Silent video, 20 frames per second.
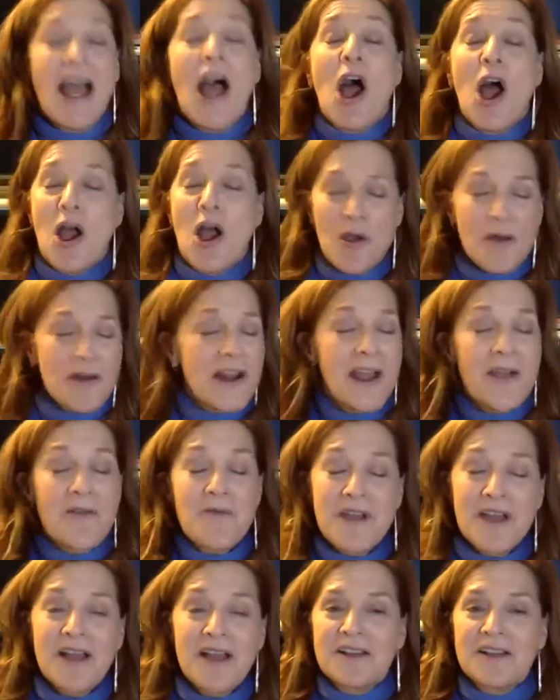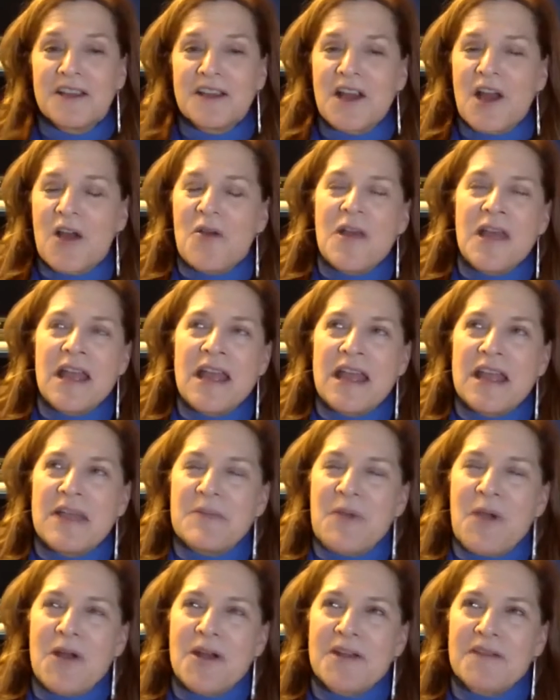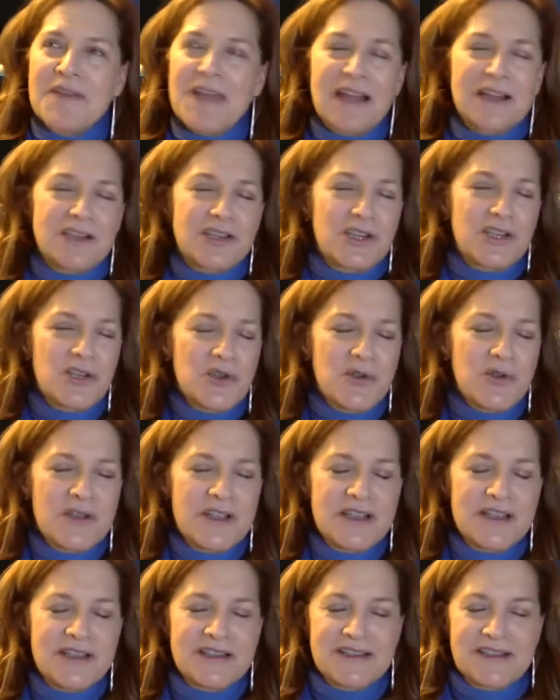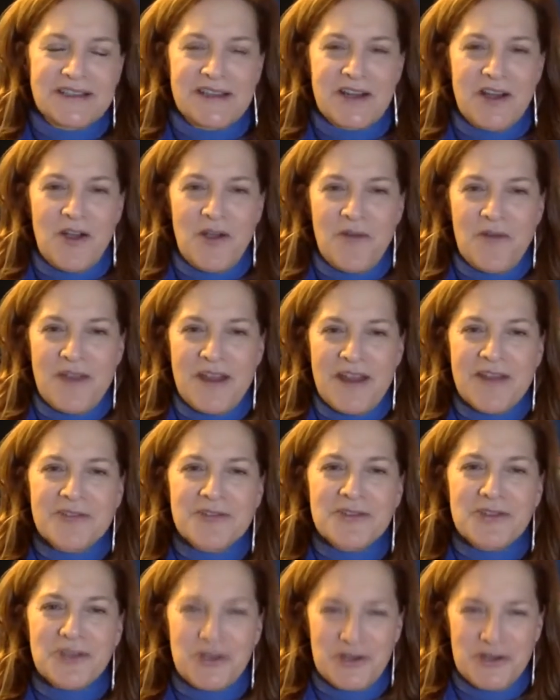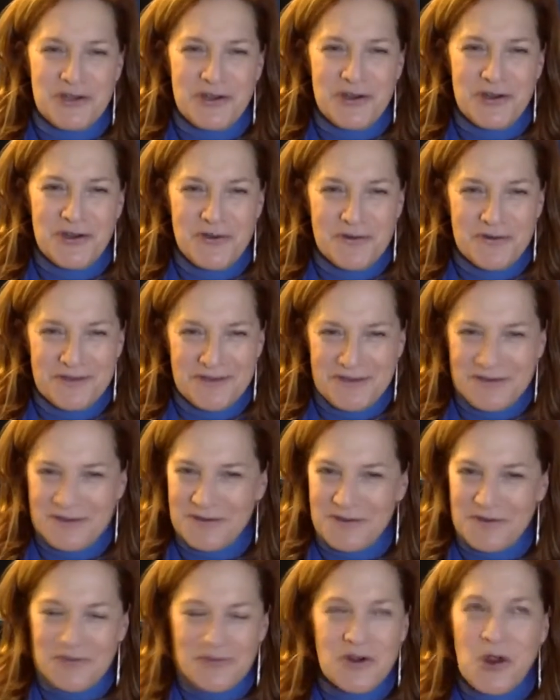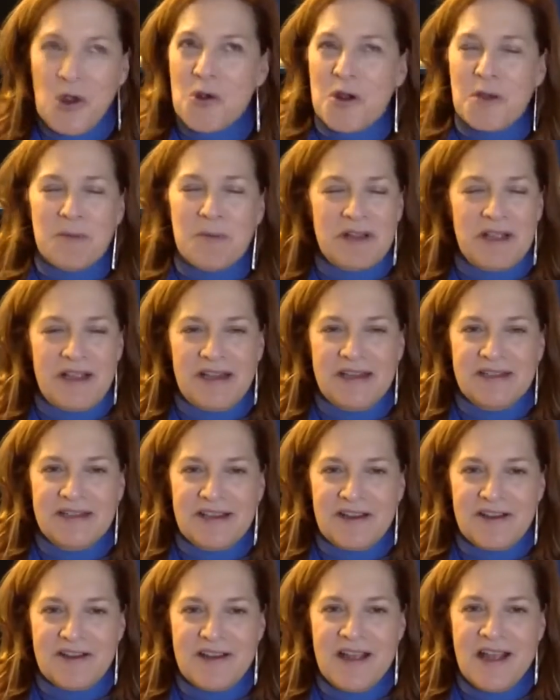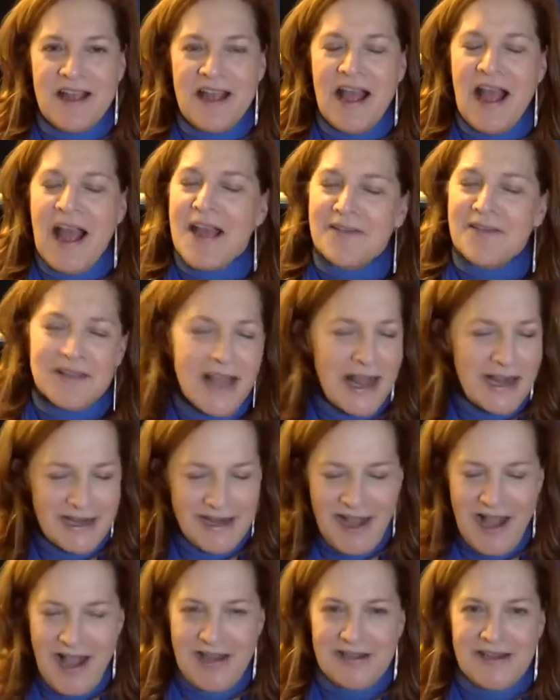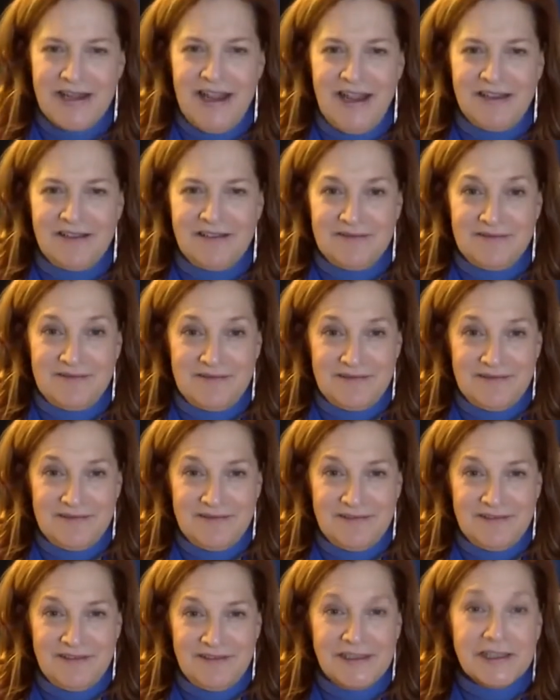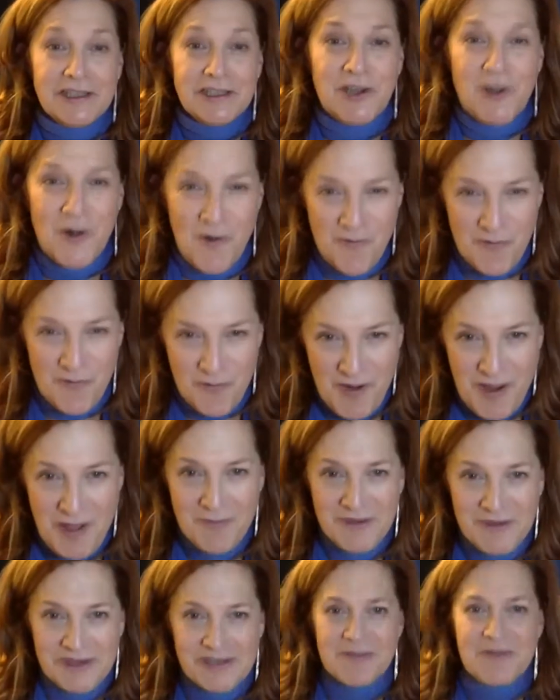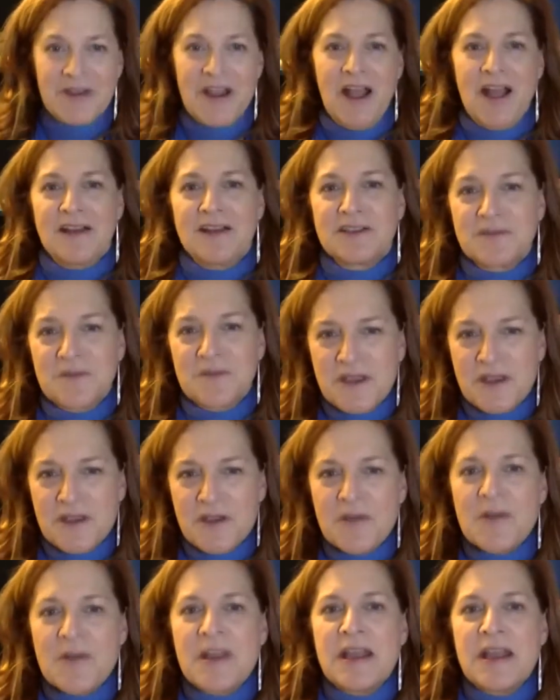Oh, and I will. Part of that too is, here's the good news. There's no complaints here. I have a lot of content. It's a little overwhelming, to be honest with you.